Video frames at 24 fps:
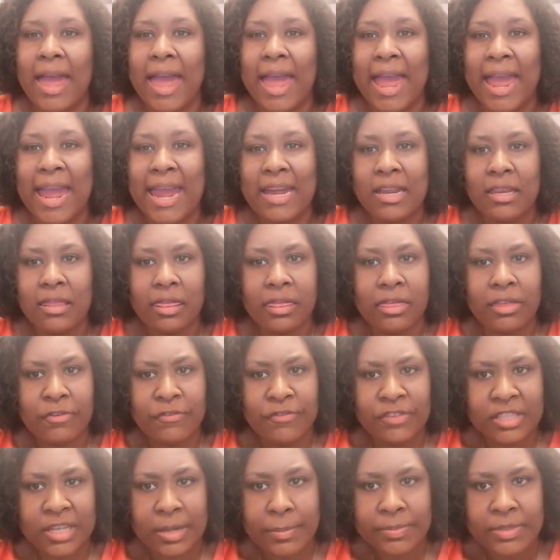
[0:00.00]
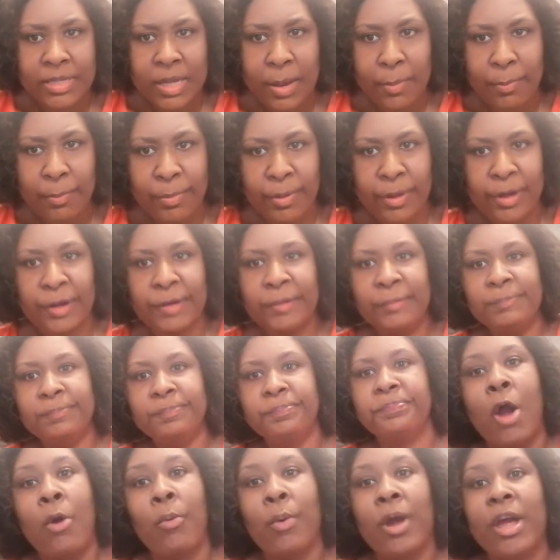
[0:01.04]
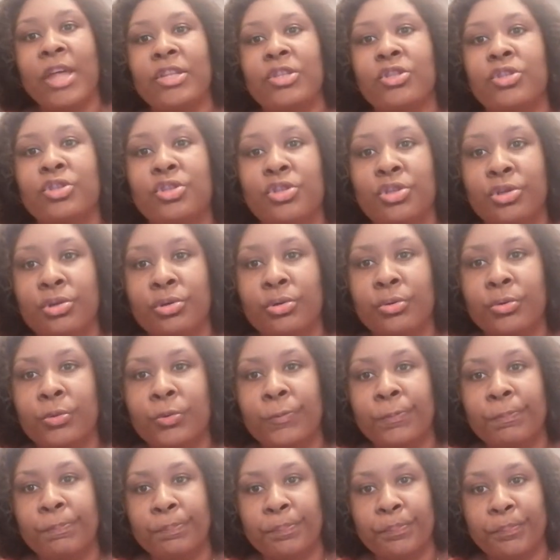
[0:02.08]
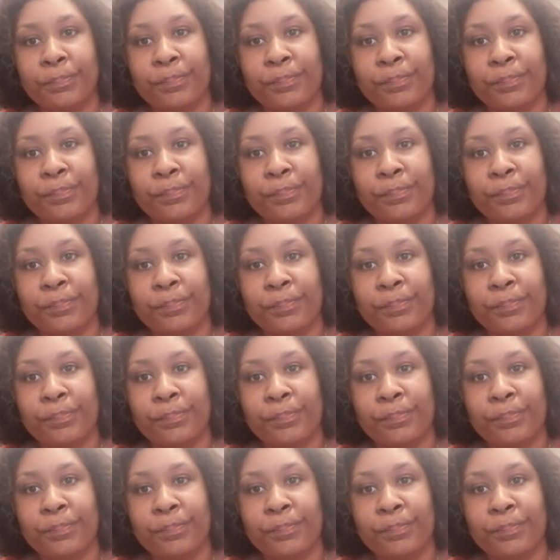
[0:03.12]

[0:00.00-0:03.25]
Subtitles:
8th of September, I went to